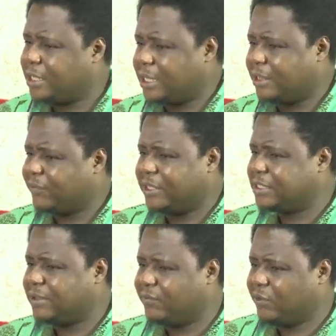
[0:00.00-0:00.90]
it affects
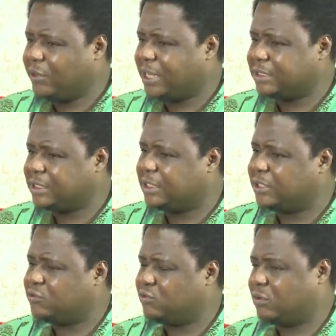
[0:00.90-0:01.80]
every other thing they do.